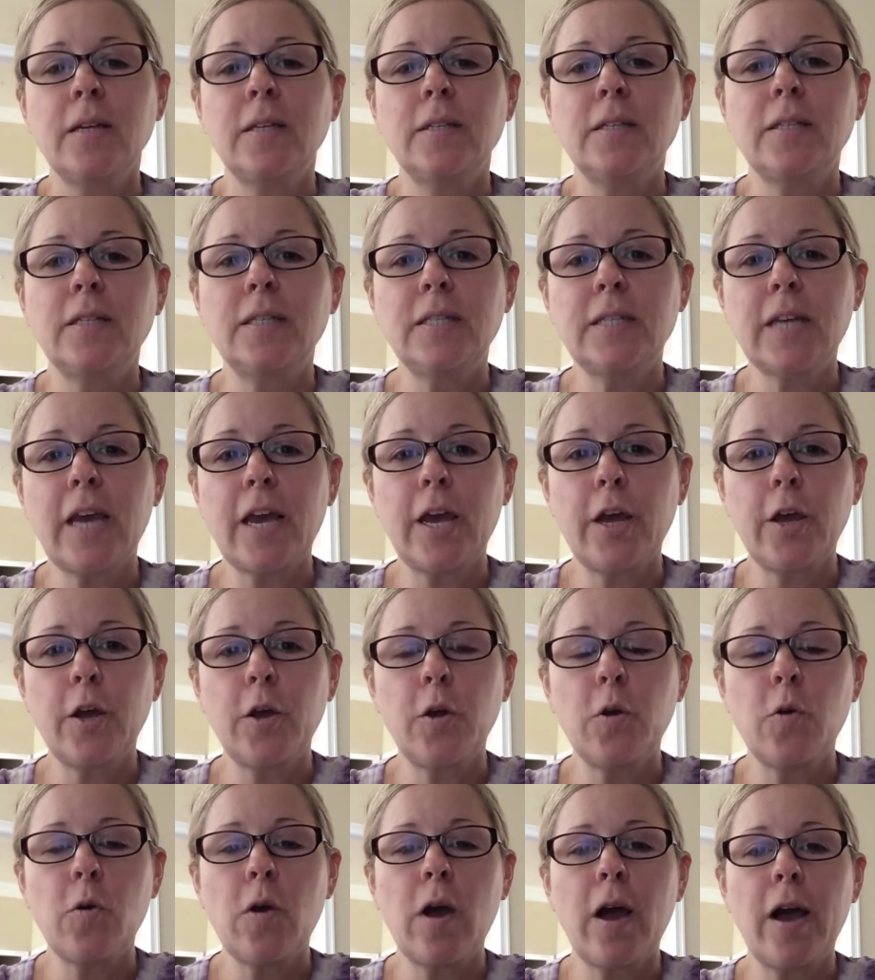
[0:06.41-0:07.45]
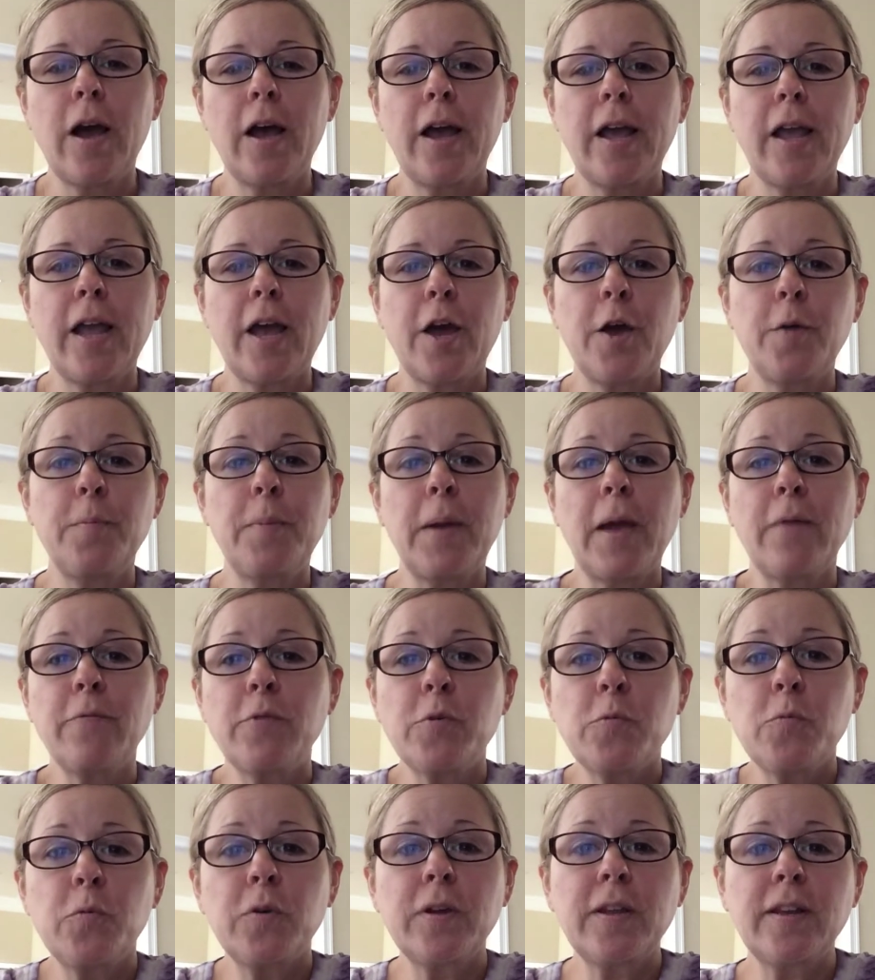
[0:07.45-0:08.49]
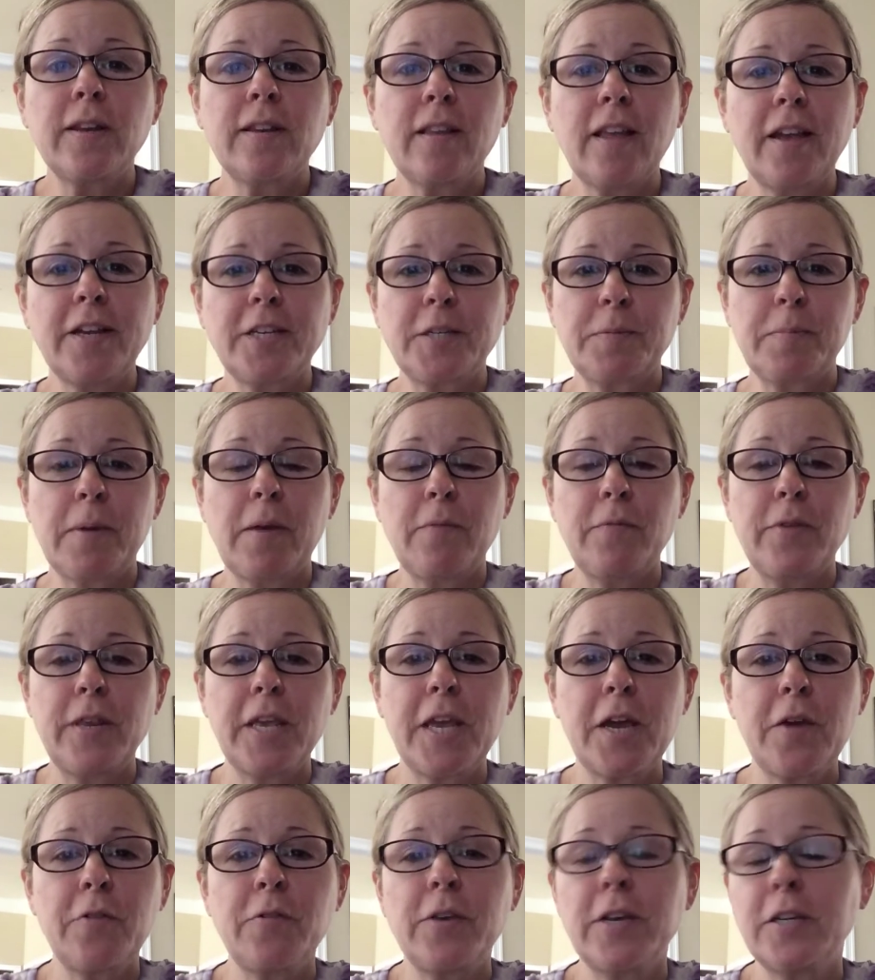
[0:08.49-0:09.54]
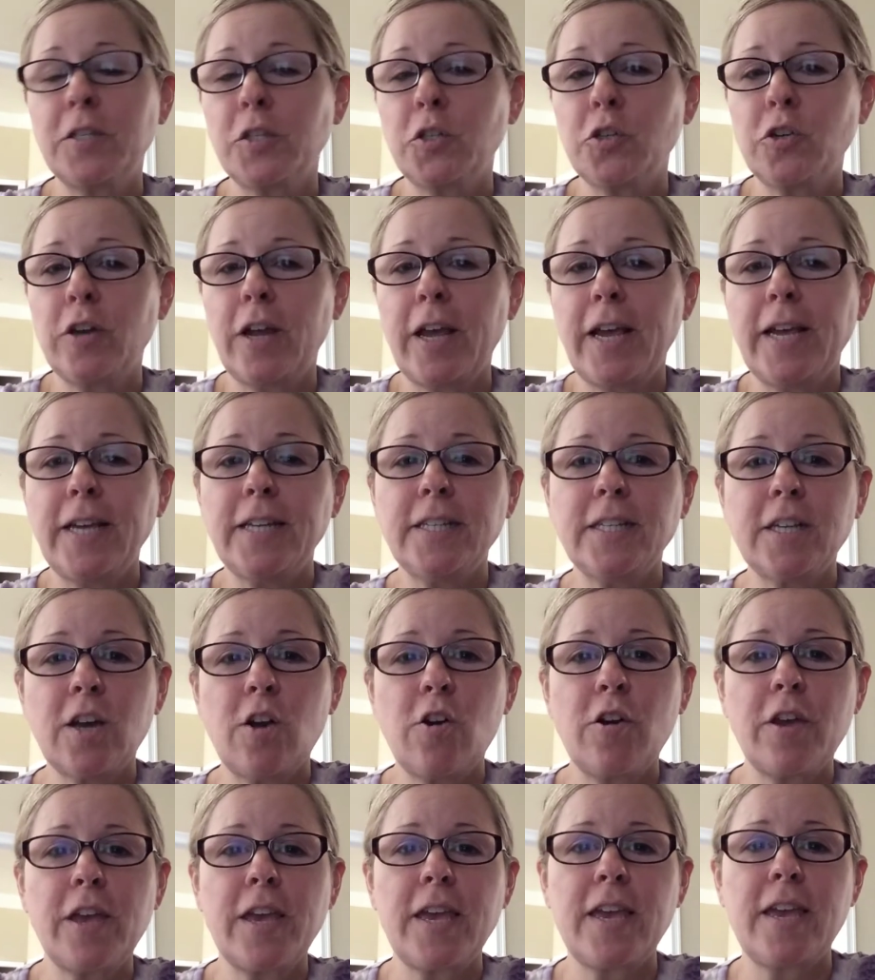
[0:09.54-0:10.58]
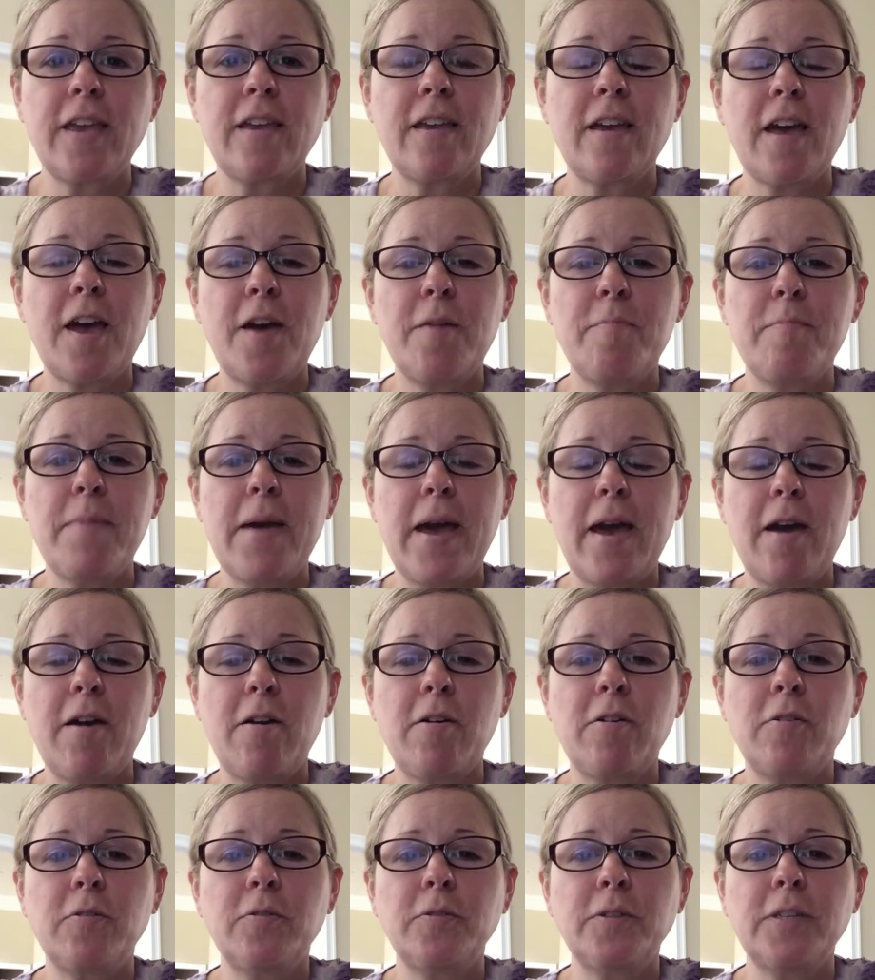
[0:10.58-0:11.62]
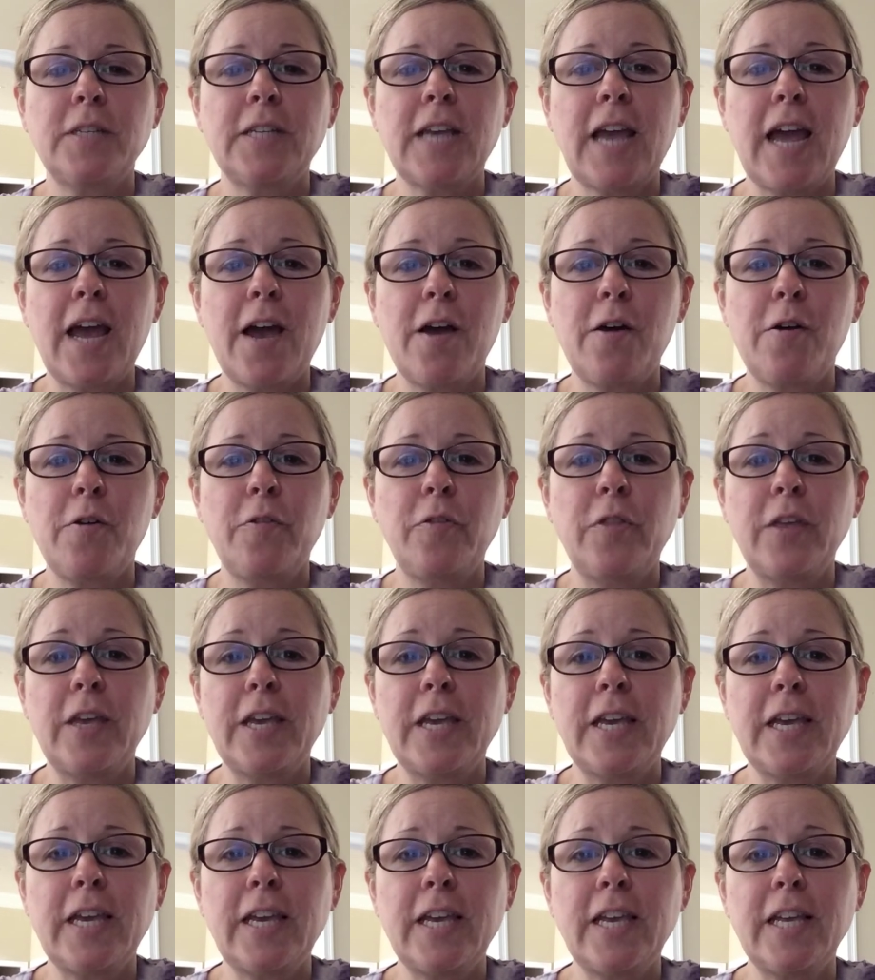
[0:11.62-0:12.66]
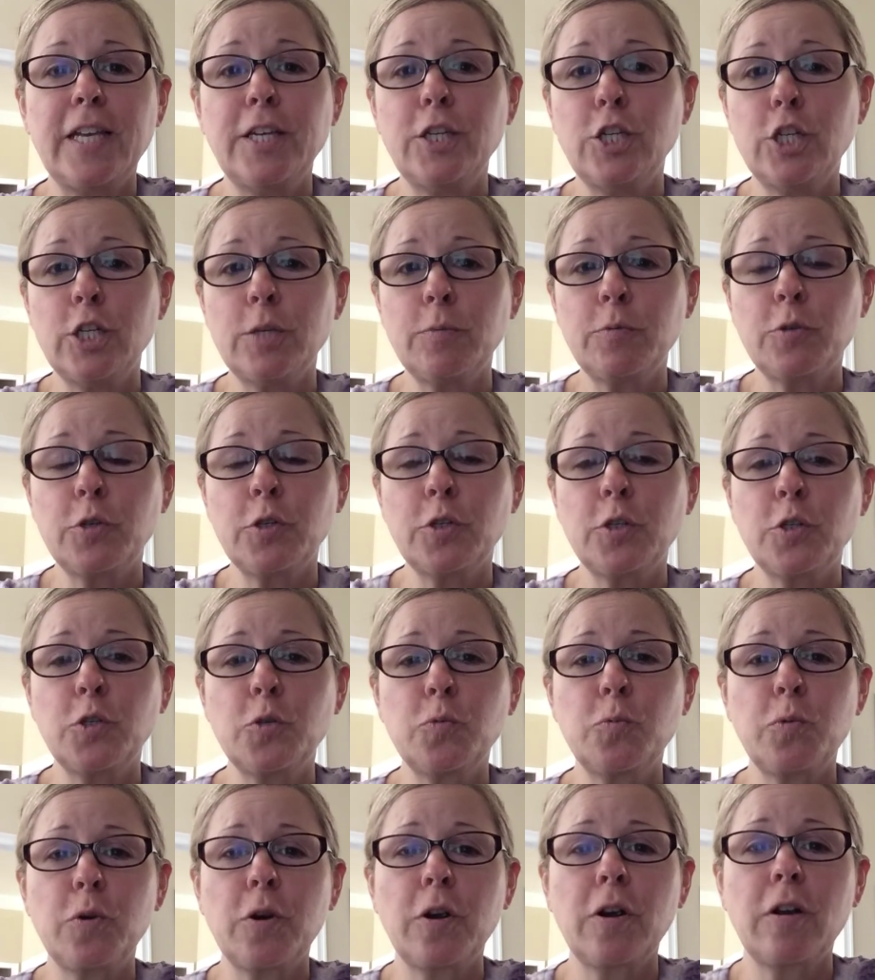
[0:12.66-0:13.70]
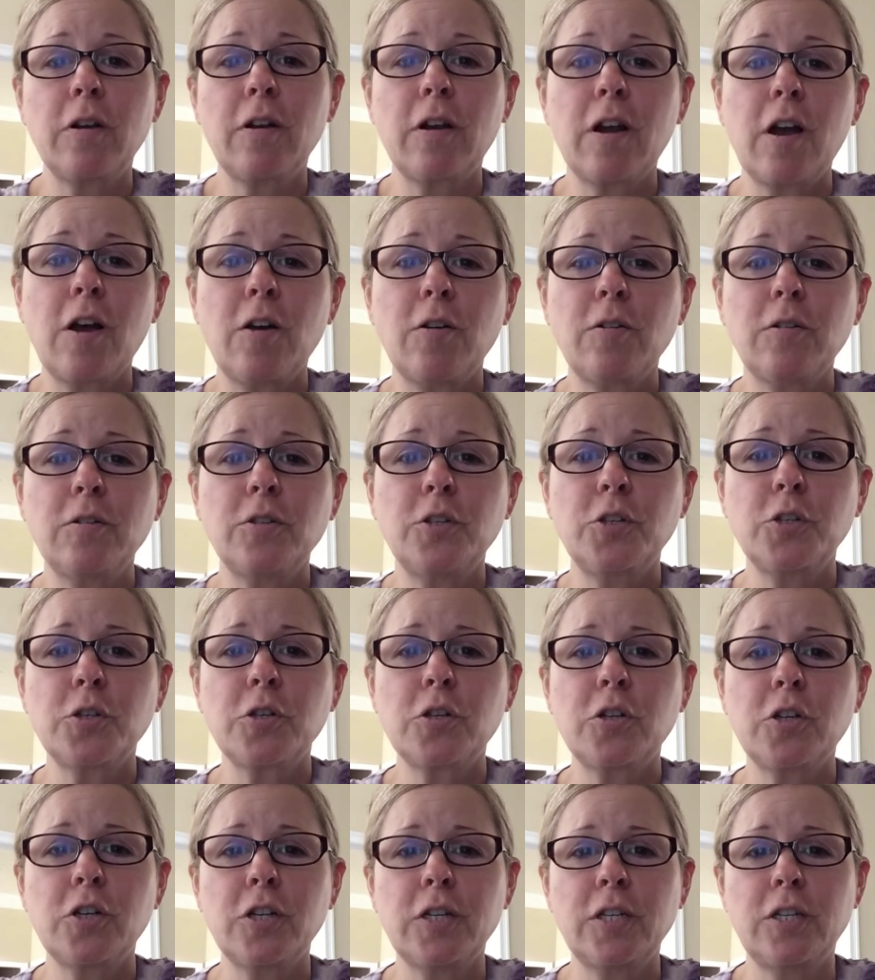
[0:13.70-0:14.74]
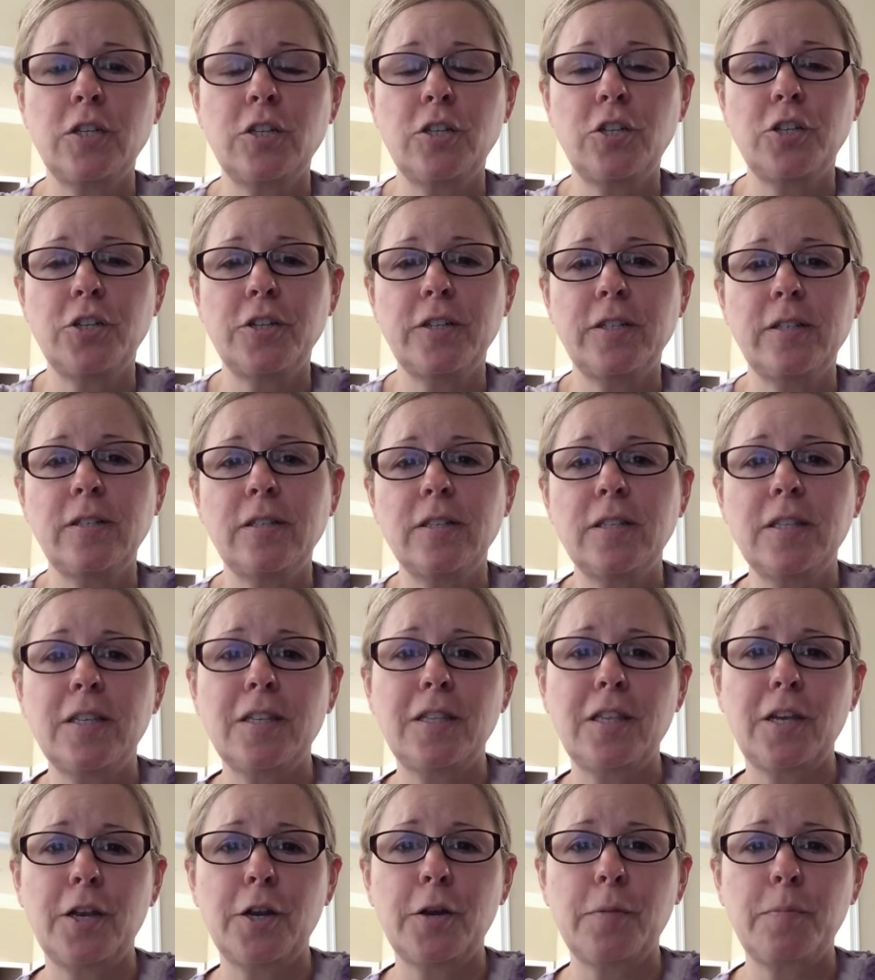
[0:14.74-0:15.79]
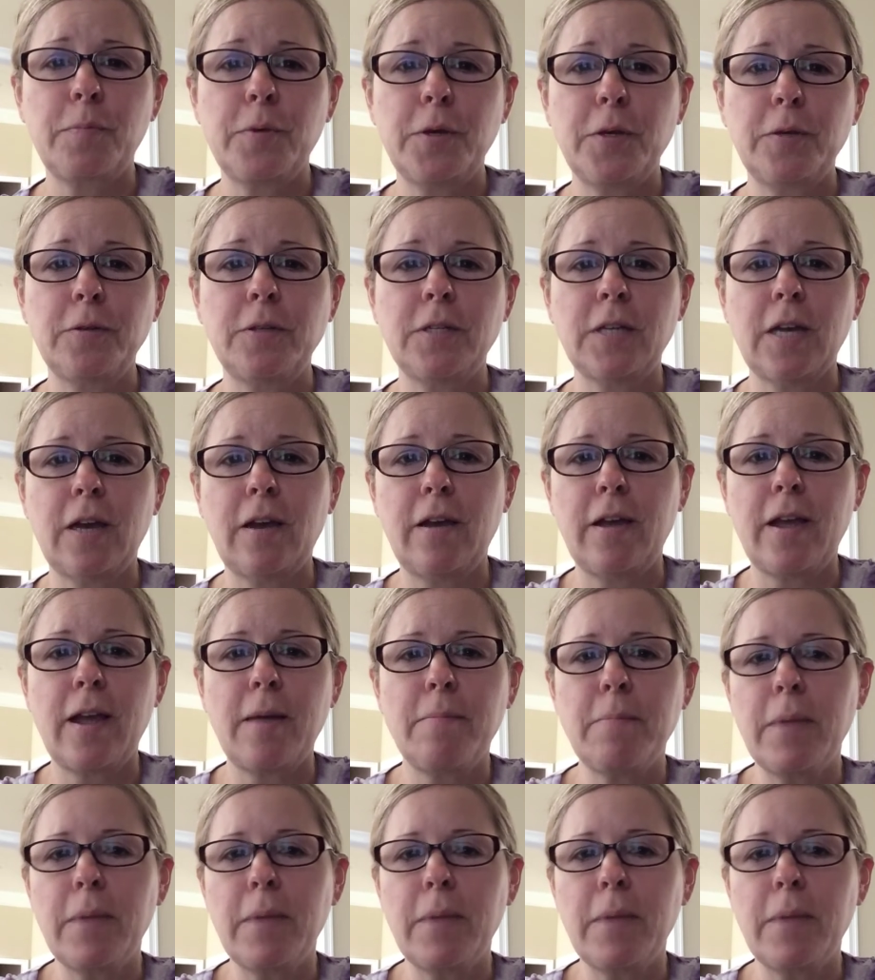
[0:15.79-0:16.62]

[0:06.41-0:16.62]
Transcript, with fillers: So, I hope everyone liked my video yesterday talking about how the Egyptians were called your Christians, the Therapeutae.